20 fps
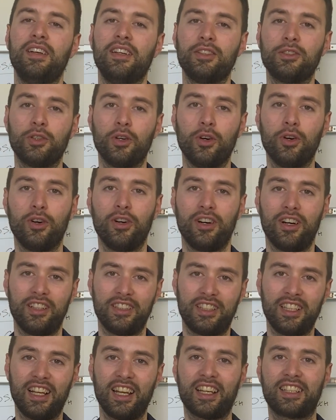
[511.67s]
So
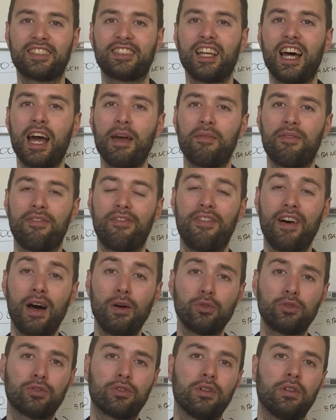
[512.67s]
till next time,
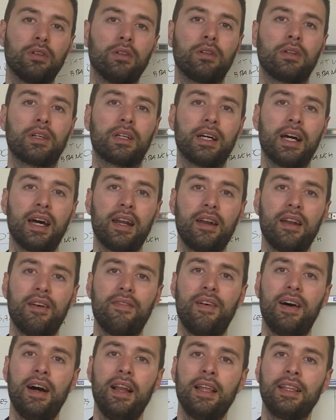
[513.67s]
Fausto
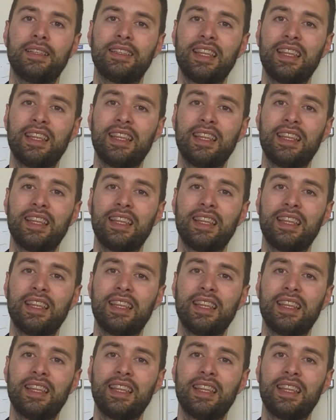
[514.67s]
Carnevale,